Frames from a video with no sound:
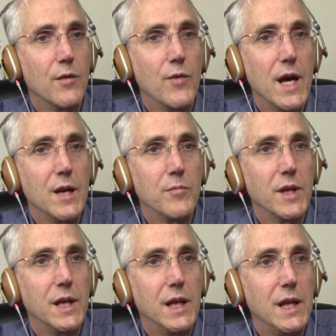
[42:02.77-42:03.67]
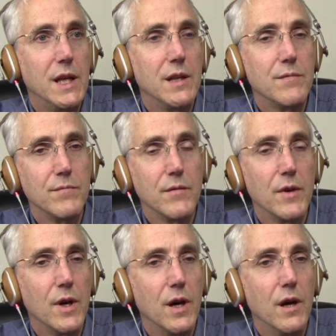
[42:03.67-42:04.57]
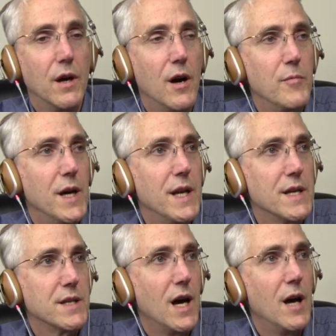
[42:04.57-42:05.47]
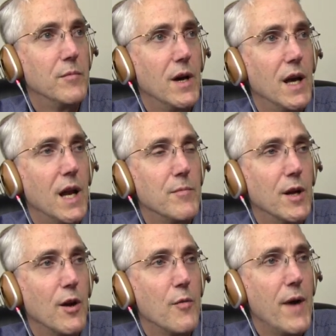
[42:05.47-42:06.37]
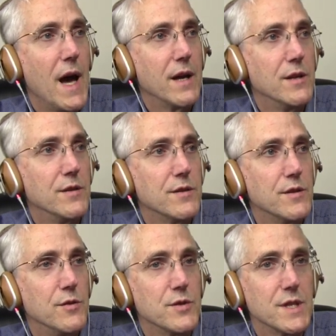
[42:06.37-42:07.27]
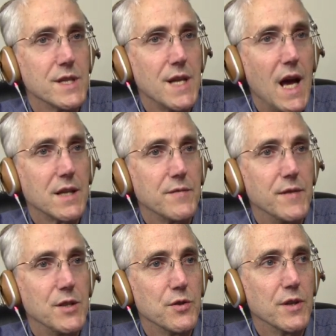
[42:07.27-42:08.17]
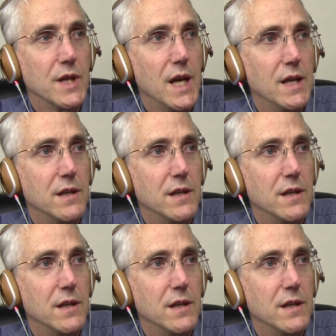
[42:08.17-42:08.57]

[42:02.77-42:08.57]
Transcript: of randomly on my desktop, and I'm going to go back and use the Stacks feature again.